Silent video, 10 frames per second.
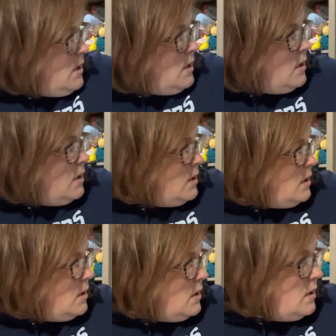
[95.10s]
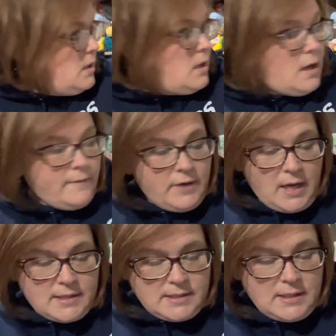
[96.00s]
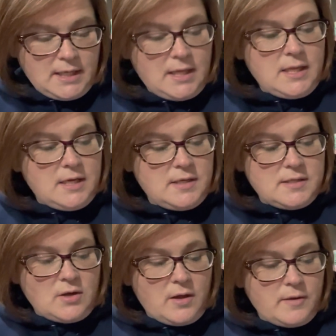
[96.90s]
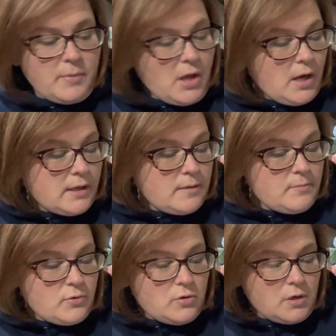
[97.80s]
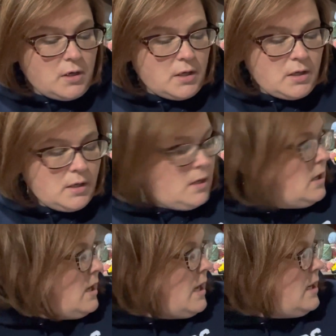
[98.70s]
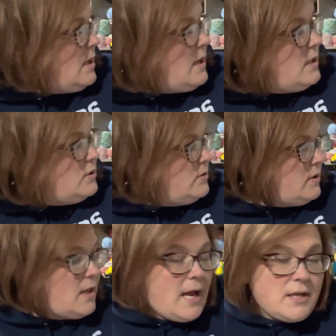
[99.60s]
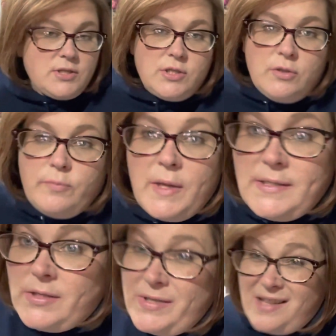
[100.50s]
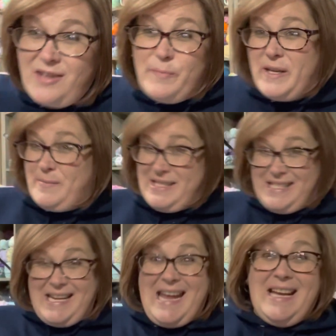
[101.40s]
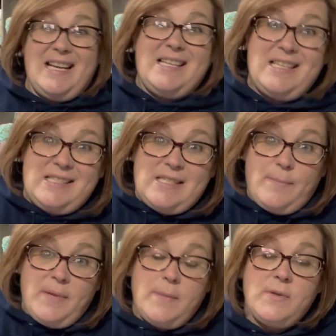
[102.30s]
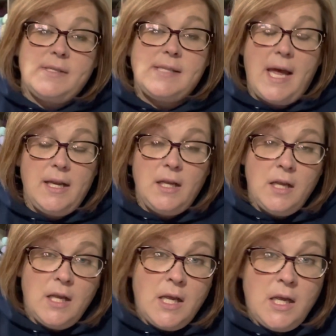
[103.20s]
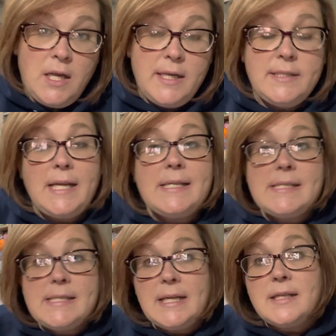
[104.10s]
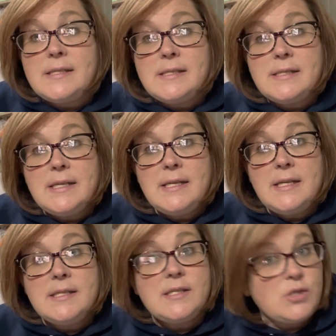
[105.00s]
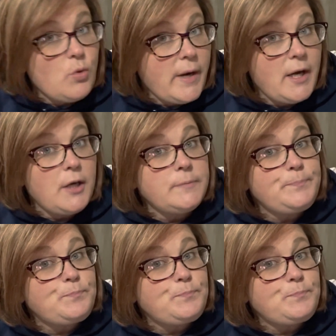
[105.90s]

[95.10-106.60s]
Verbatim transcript: uh, I've got to get these on the blocking board and I got to do the last two. Plus there was a little bit of mistake. Some people said in day six's square